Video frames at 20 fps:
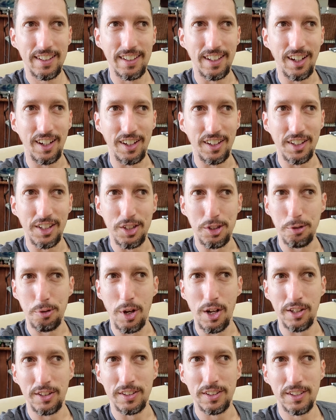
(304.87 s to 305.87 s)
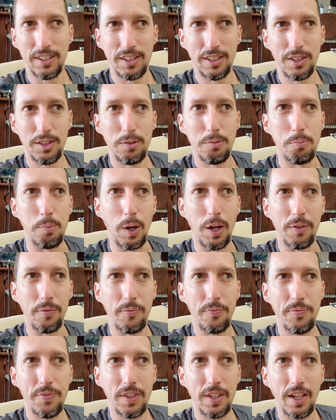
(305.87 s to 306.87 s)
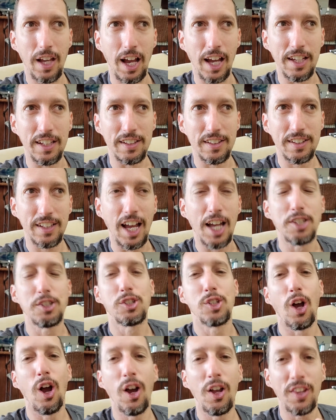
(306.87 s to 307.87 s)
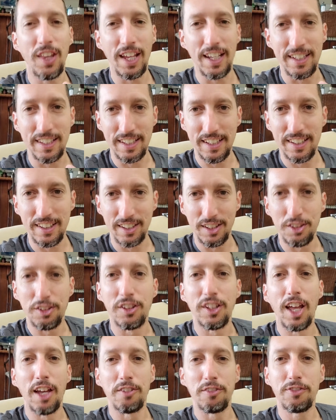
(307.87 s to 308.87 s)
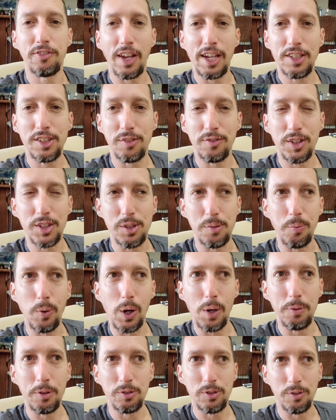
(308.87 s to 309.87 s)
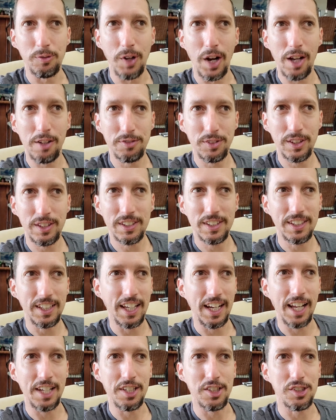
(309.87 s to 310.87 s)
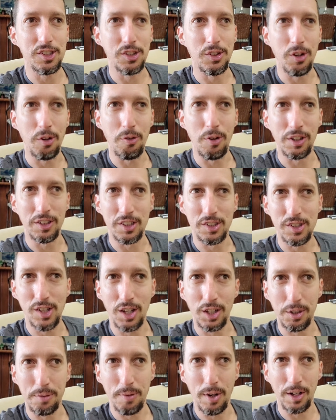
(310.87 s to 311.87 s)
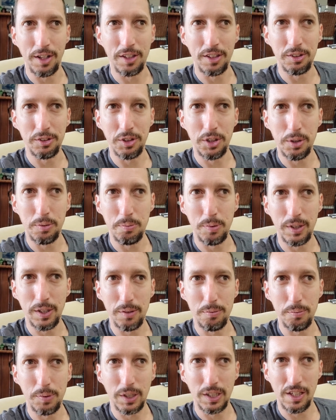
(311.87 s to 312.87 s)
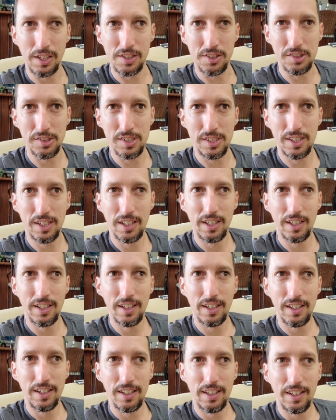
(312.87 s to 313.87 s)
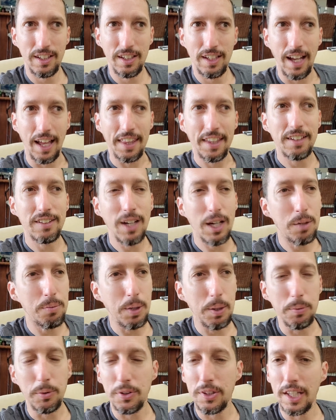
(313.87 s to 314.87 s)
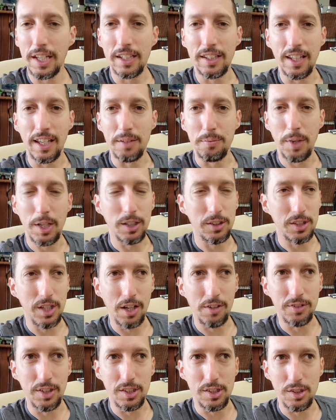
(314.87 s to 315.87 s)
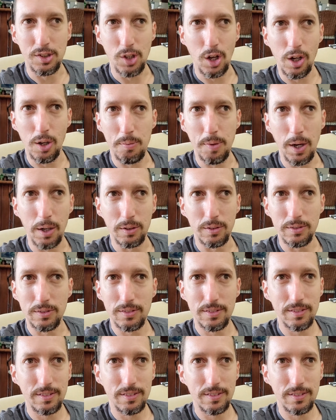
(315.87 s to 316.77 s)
as well. But I saw that that face of disappointment from Rafa, and I just knew I wanted to talk about it a little bit, because I think a lot of people think that mental toughness is all about